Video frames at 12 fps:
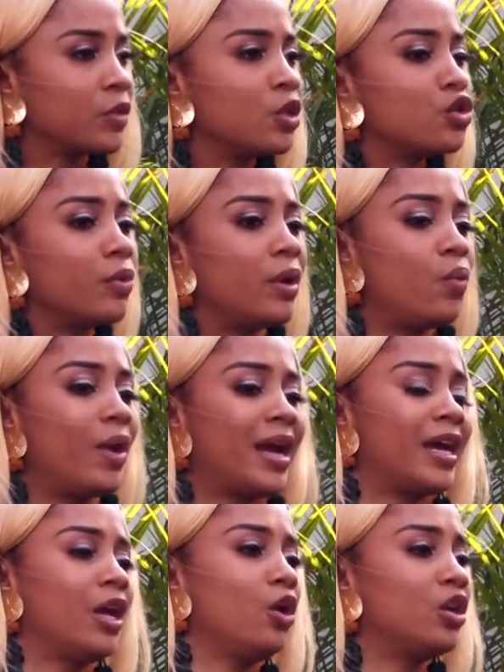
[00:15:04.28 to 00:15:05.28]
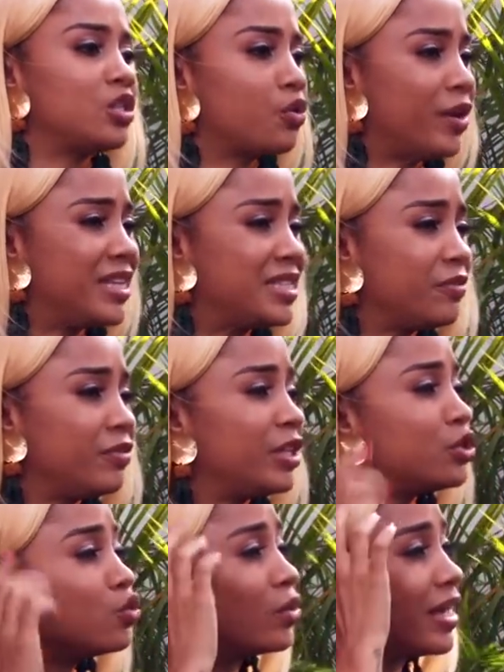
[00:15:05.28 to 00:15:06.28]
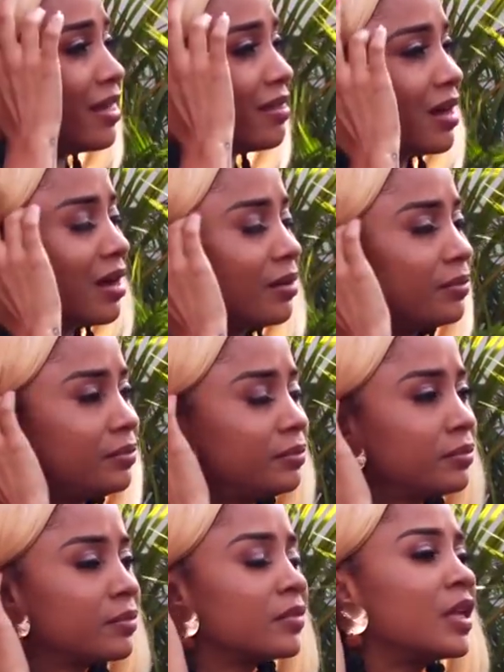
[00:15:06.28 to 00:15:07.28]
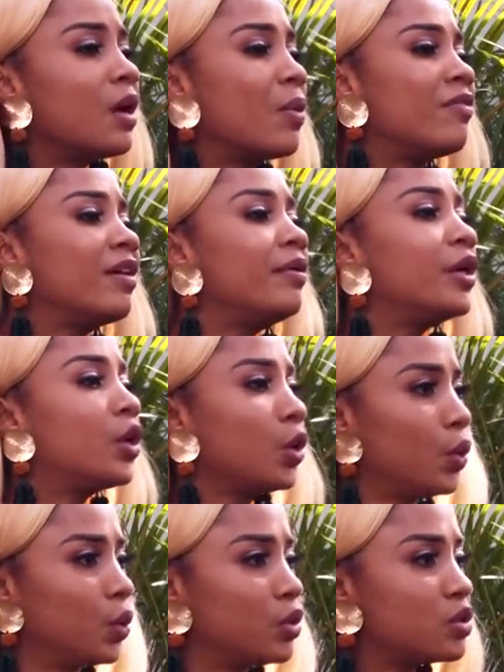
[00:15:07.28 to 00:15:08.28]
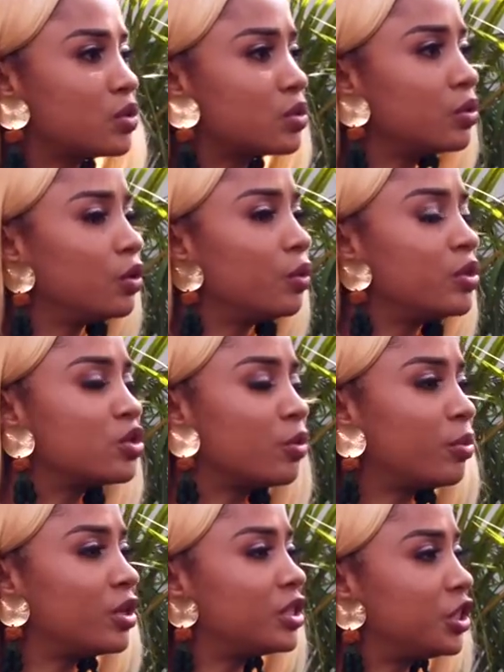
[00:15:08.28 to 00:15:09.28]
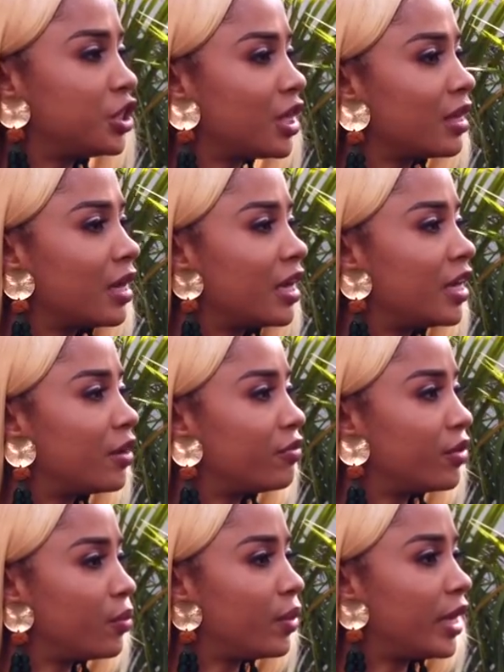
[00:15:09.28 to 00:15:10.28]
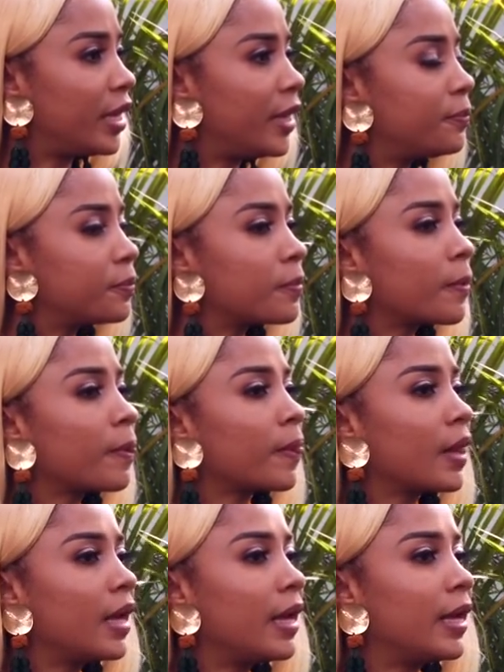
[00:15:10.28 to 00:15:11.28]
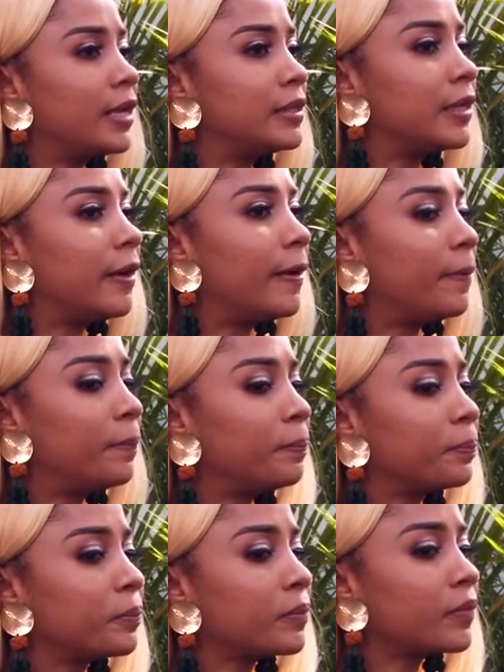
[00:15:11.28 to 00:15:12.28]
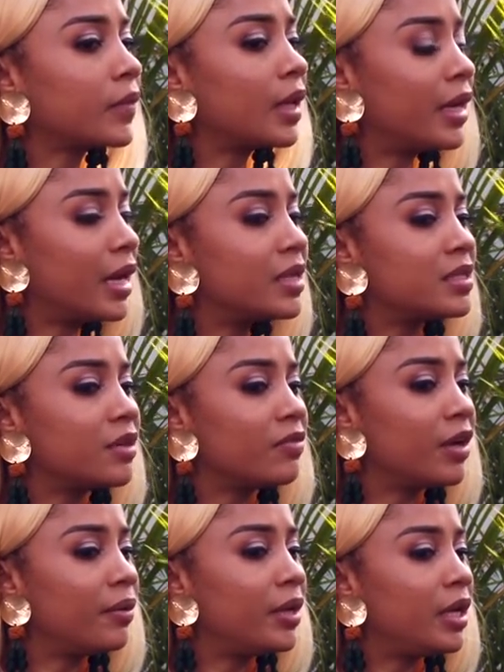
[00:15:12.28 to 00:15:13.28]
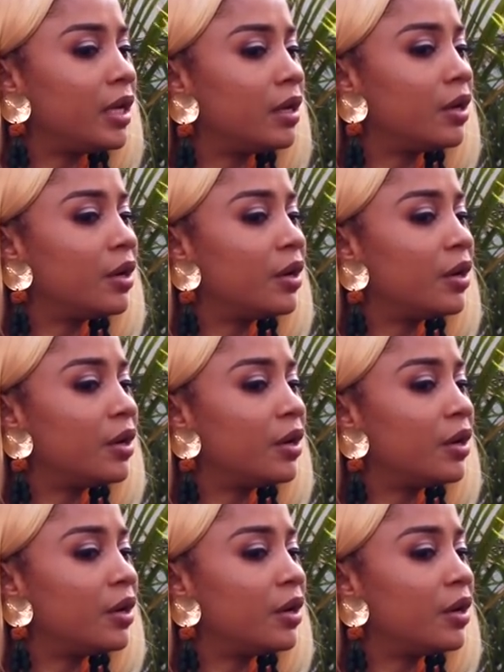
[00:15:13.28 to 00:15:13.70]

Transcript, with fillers: So we work a lot creatively together. And we are very close, you know, we support each other in every way. And um, yeah, it's a very